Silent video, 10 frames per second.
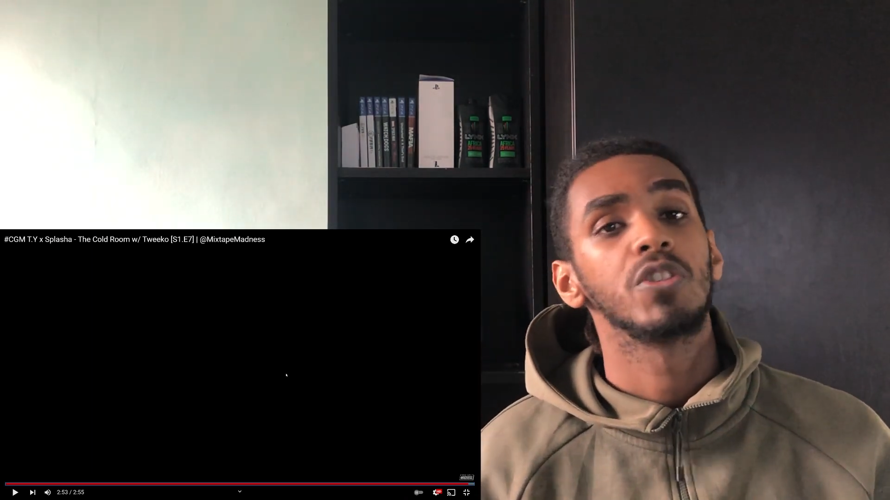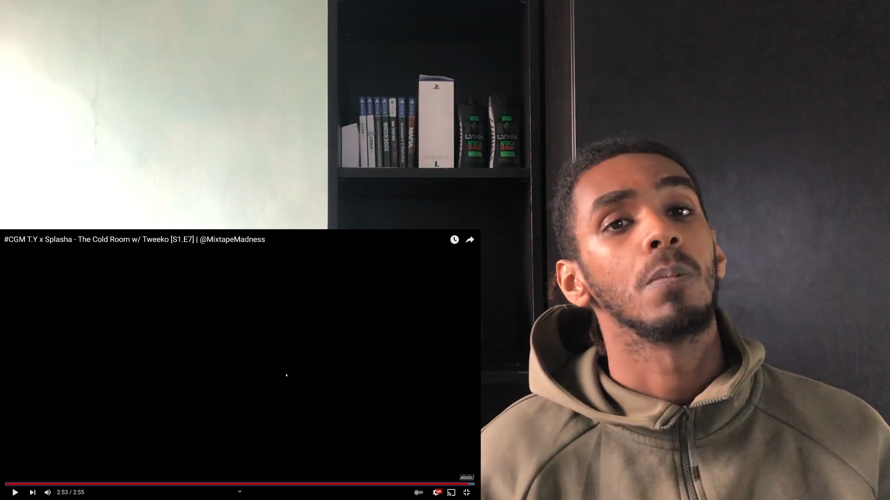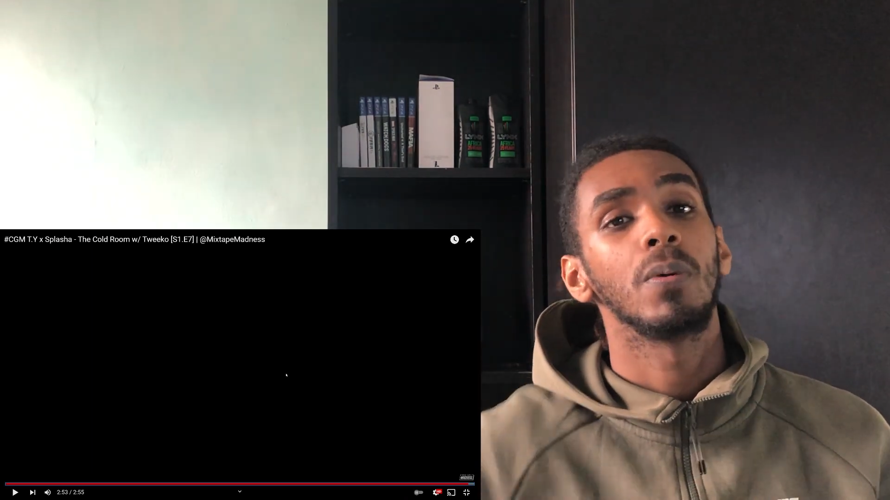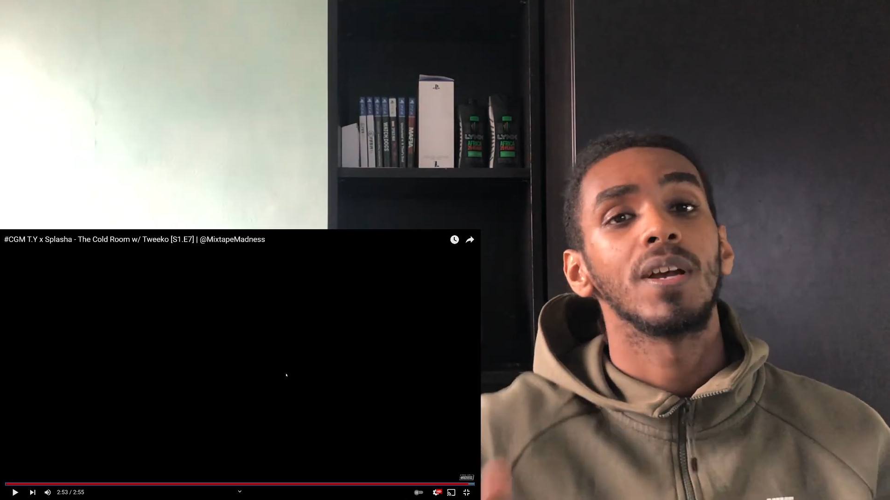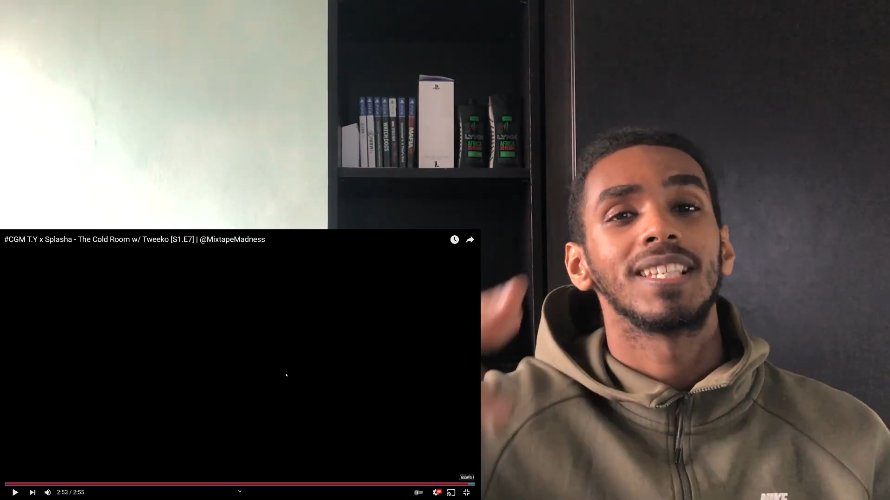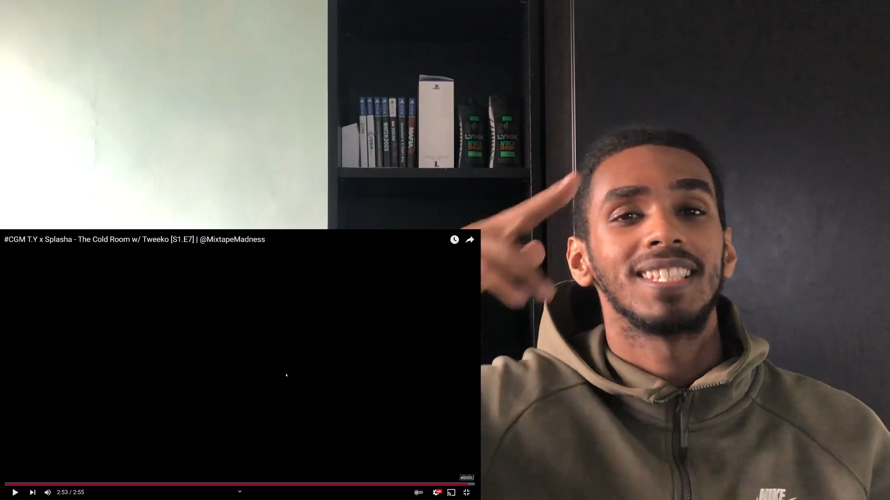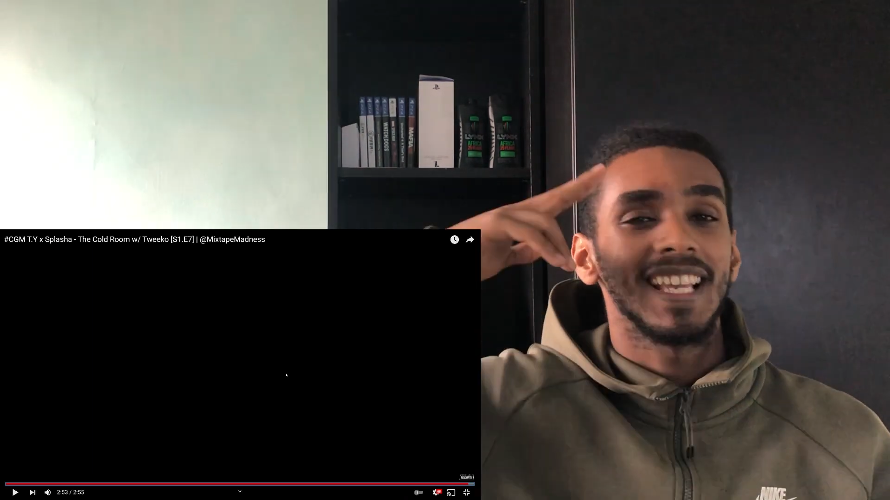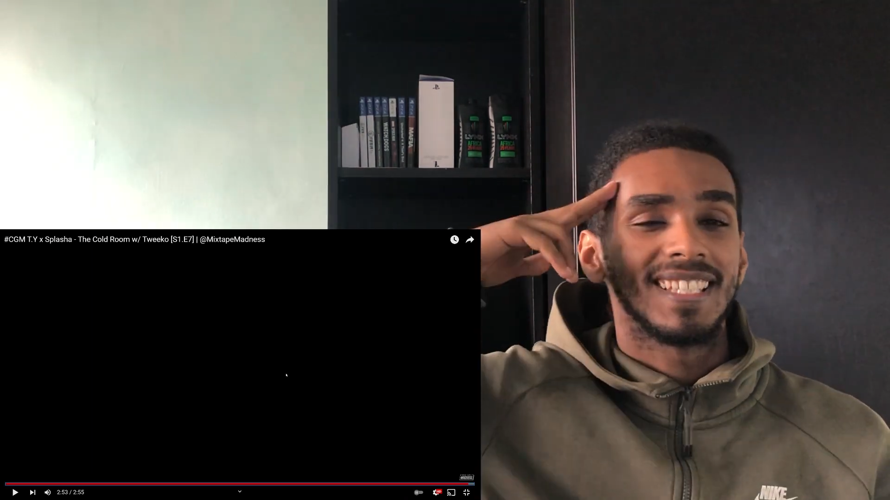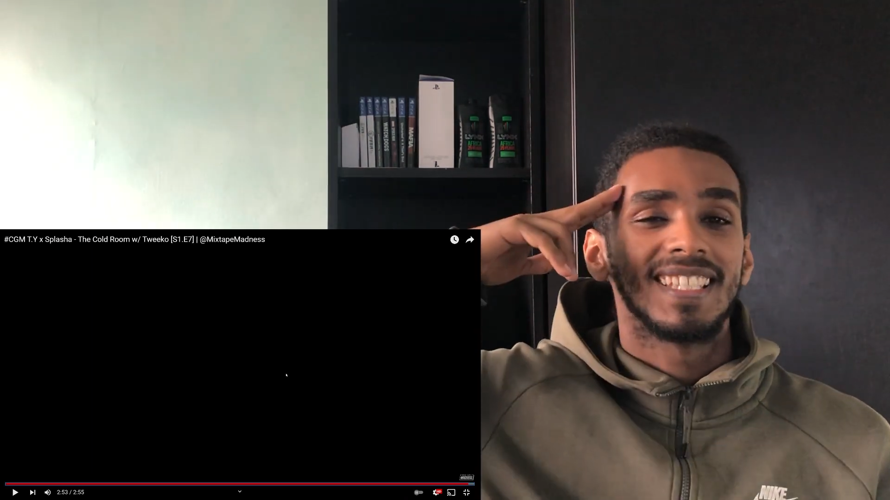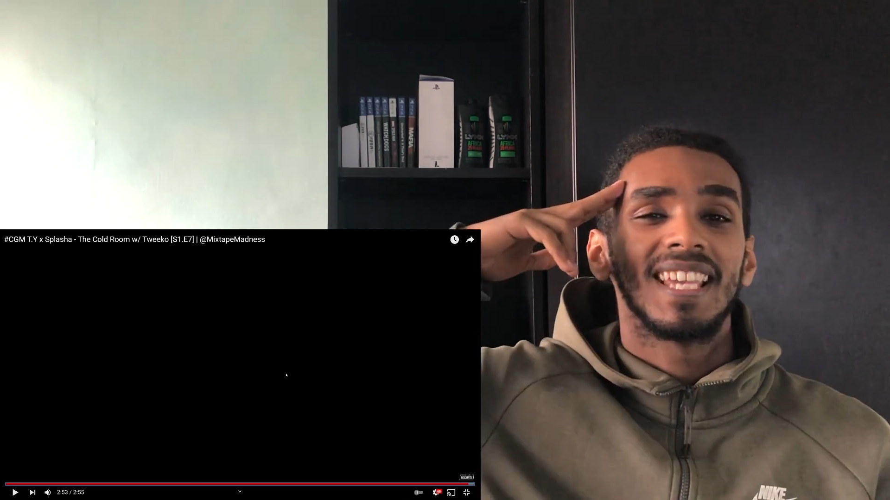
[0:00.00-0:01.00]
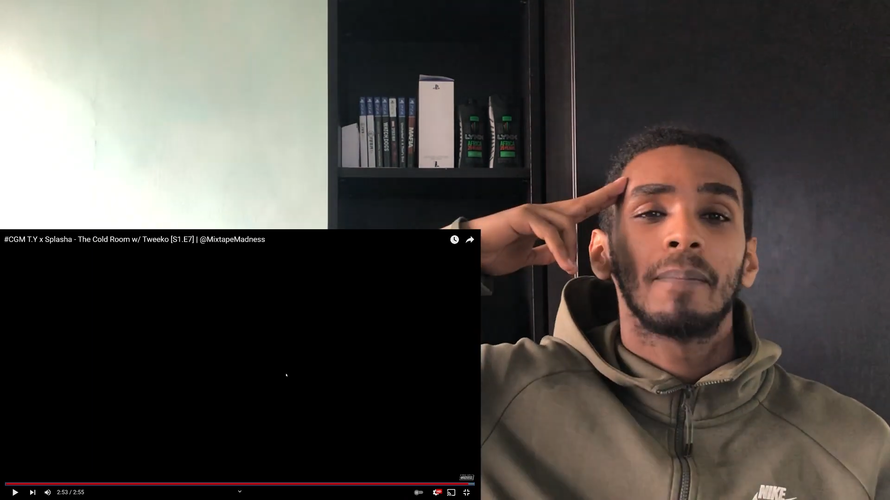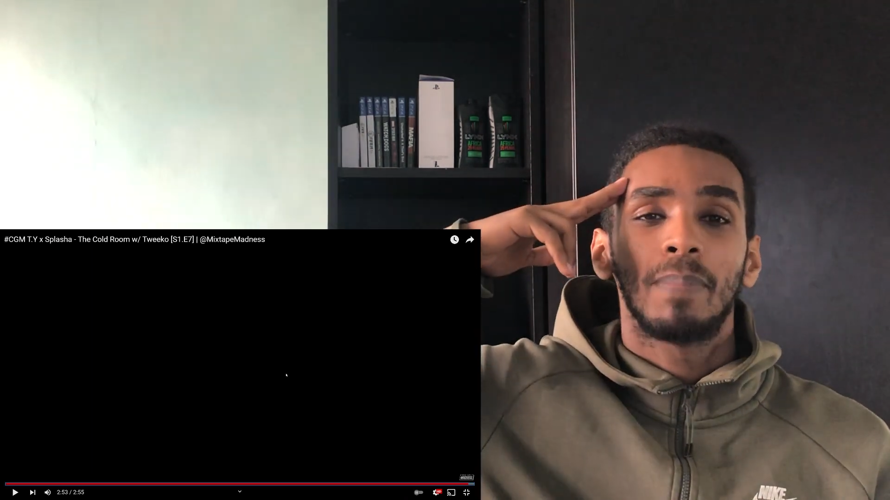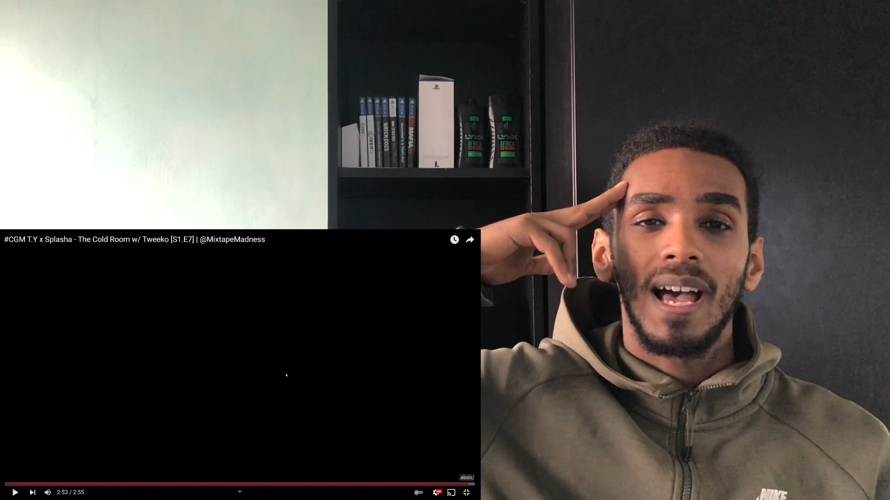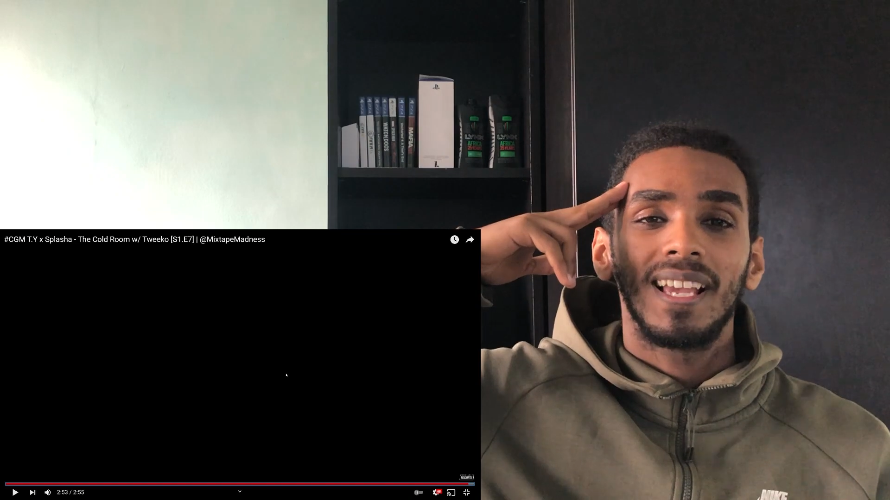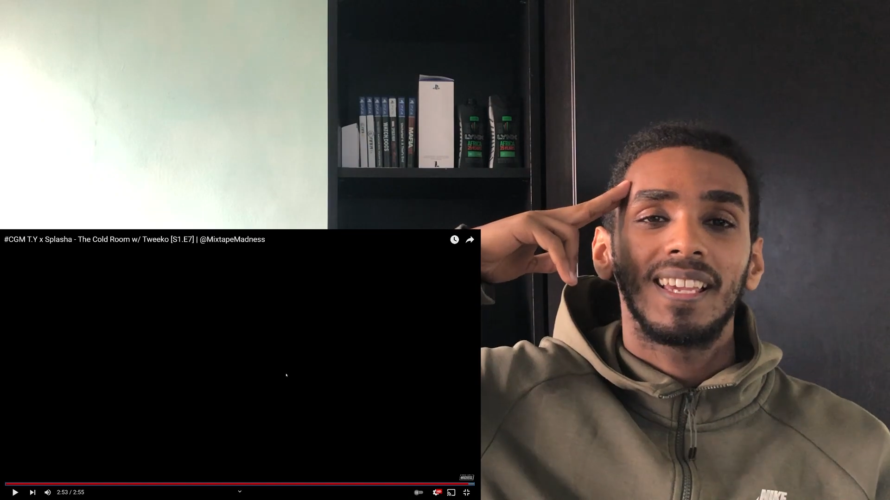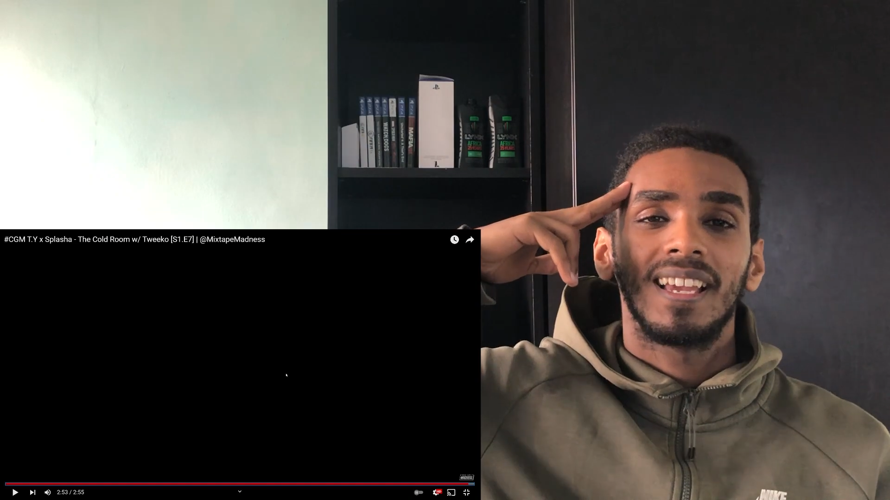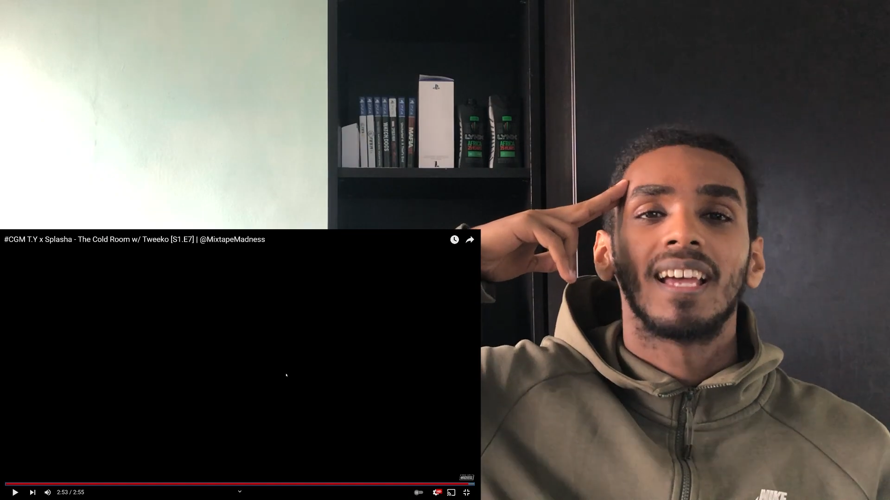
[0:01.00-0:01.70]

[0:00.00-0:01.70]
it's your boy Sex the Set Pack,